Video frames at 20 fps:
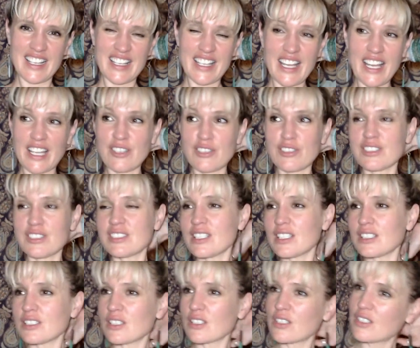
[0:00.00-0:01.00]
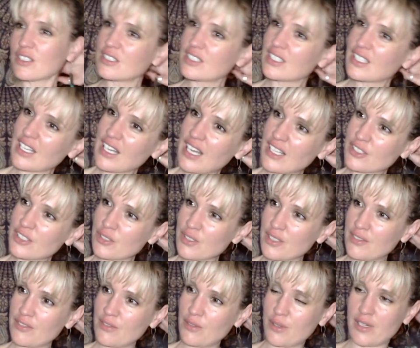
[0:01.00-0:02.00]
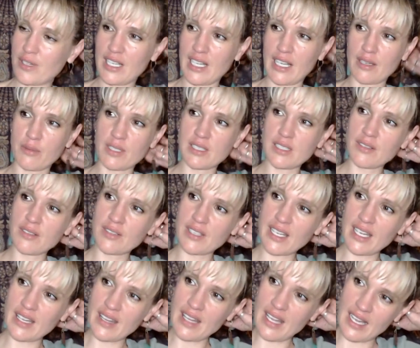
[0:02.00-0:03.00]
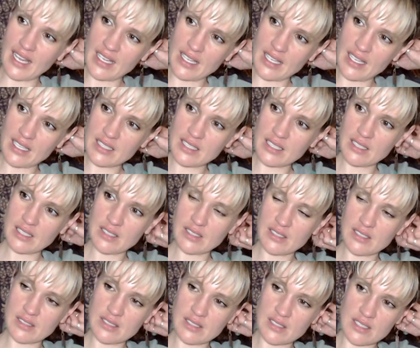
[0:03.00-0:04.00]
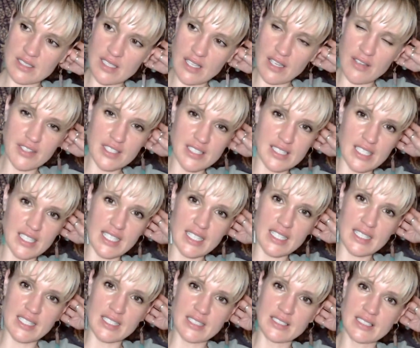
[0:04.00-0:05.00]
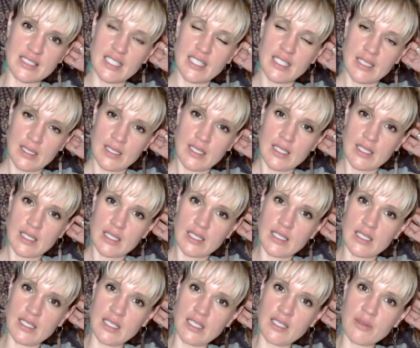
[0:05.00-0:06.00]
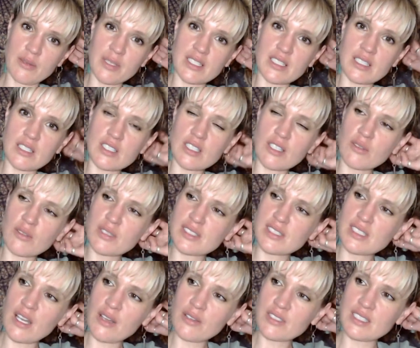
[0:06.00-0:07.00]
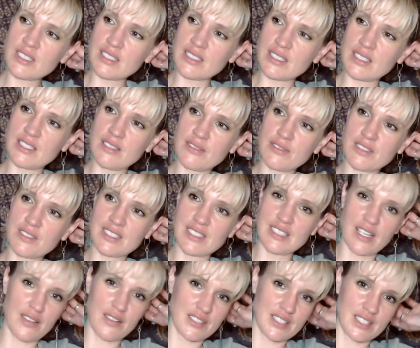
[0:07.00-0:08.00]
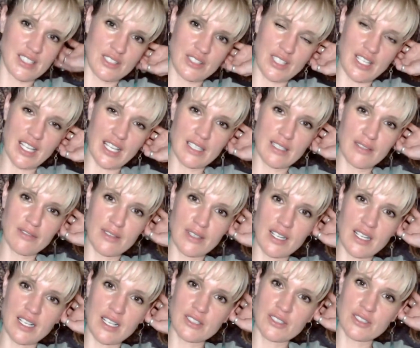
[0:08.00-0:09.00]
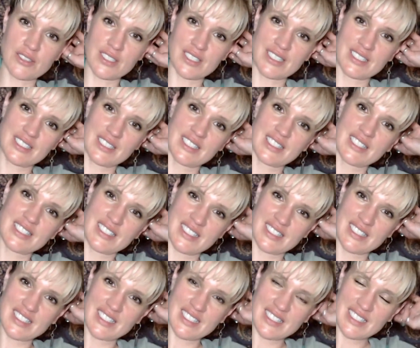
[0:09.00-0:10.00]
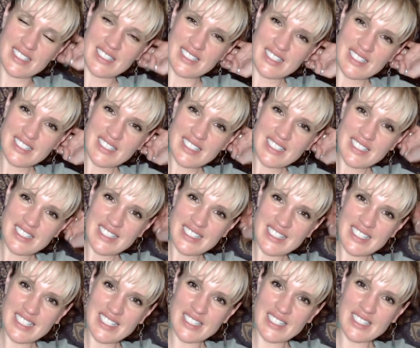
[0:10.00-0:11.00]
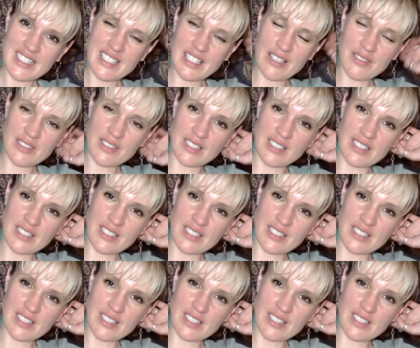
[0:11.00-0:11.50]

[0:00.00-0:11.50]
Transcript: and you're in such a good country for it. Like we don't get that service in England. You don't always notice the different services you get in different countries. Yeah, you have